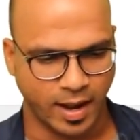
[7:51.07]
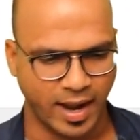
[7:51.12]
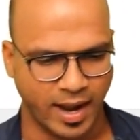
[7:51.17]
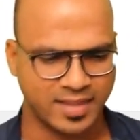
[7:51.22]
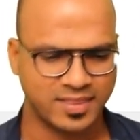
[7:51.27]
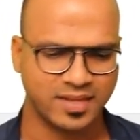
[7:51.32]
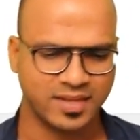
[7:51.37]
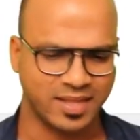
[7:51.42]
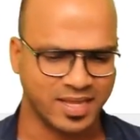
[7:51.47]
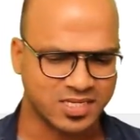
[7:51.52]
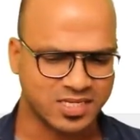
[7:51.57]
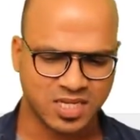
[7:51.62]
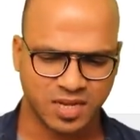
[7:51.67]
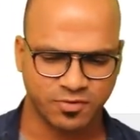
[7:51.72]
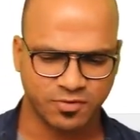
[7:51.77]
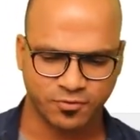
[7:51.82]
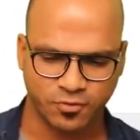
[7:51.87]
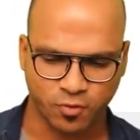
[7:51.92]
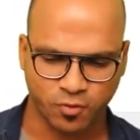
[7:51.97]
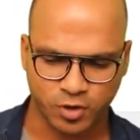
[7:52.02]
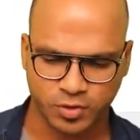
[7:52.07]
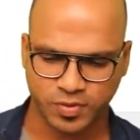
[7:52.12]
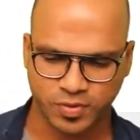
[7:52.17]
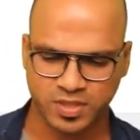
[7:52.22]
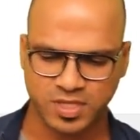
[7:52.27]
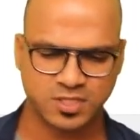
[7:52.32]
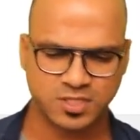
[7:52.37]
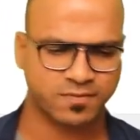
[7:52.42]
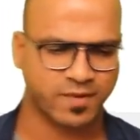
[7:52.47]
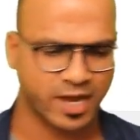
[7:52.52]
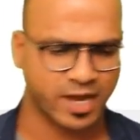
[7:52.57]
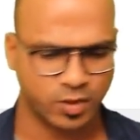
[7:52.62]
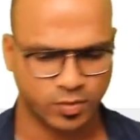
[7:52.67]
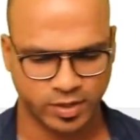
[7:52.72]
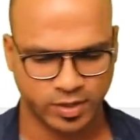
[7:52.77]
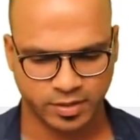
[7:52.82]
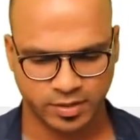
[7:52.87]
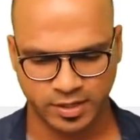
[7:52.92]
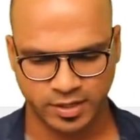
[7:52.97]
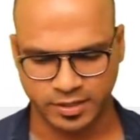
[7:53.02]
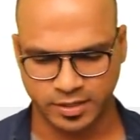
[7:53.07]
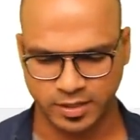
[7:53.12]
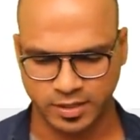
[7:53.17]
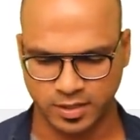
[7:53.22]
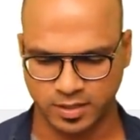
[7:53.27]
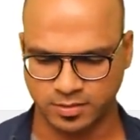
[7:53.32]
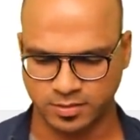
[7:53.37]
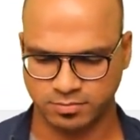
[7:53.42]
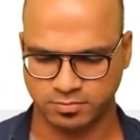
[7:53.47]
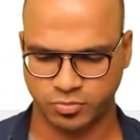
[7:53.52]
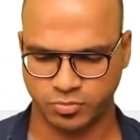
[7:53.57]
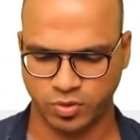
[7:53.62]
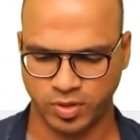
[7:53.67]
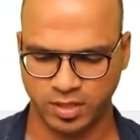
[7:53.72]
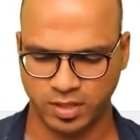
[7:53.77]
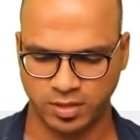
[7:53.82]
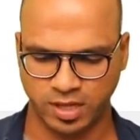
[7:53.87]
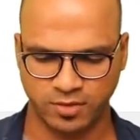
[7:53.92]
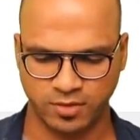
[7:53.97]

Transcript: And the next time if you want to run this file, you can click here to run.